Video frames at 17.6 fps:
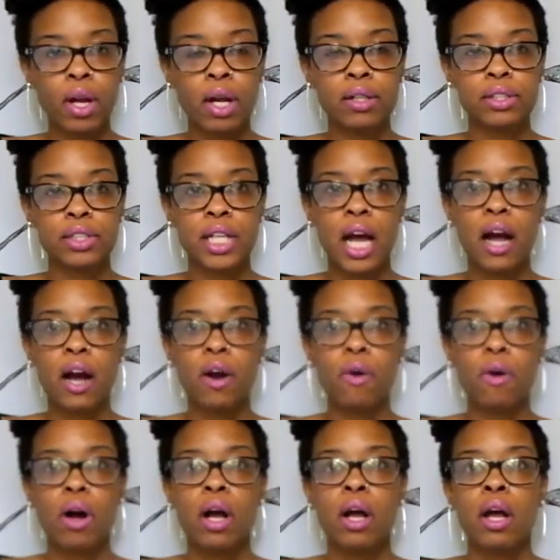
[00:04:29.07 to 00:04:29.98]

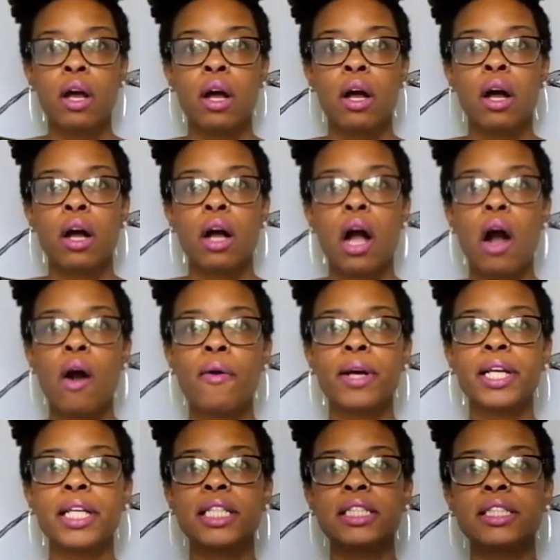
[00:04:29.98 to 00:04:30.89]
So
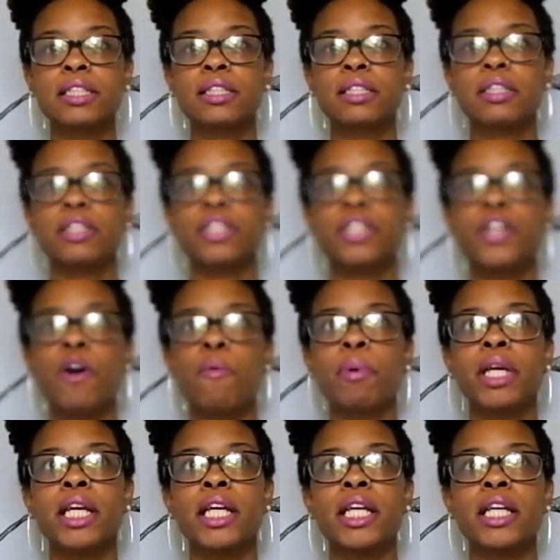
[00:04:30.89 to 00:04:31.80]
always,
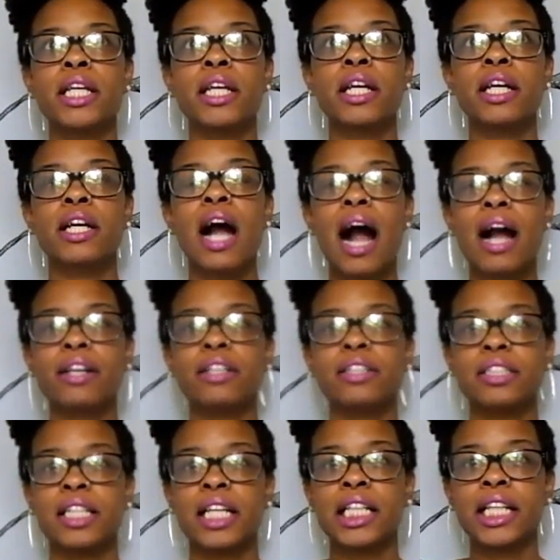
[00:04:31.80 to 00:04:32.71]
be
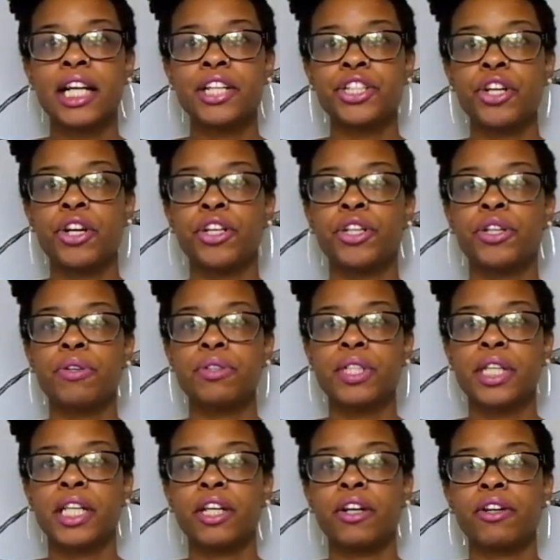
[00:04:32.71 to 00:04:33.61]
cognizant that you're
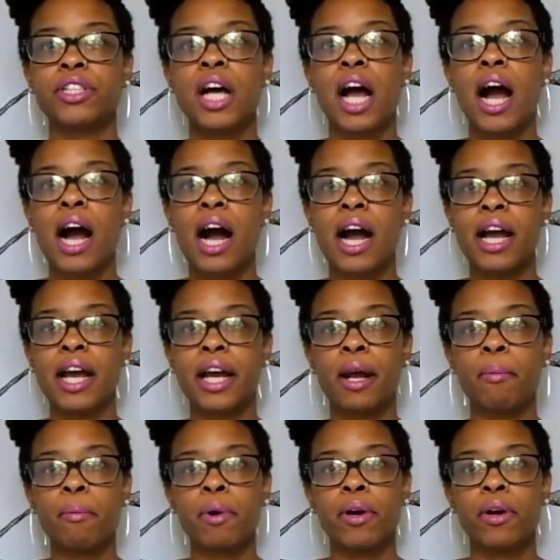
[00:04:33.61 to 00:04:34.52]
using your
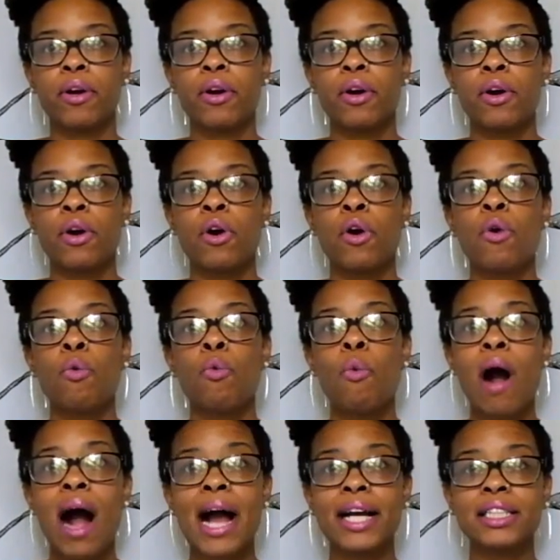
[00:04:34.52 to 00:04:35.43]
time
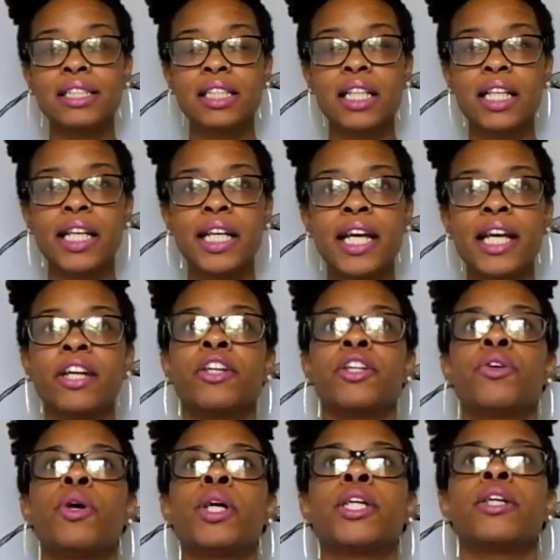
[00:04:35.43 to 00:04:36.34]
wisely and you're
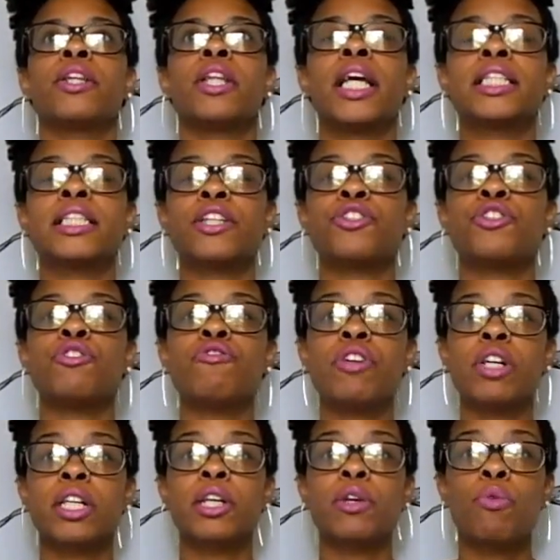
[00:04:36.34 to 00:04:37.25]
doing your things that you
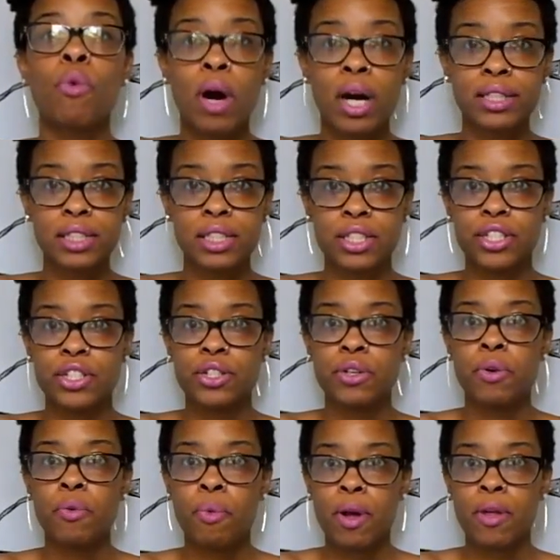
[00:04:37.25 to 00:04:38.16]
really want to
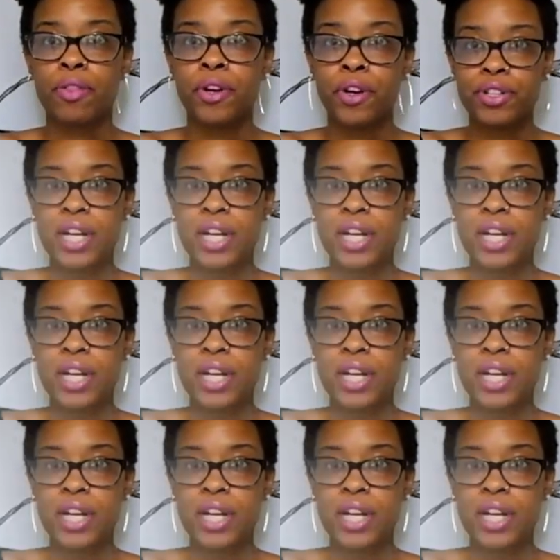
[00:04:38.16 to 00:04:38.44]
do with your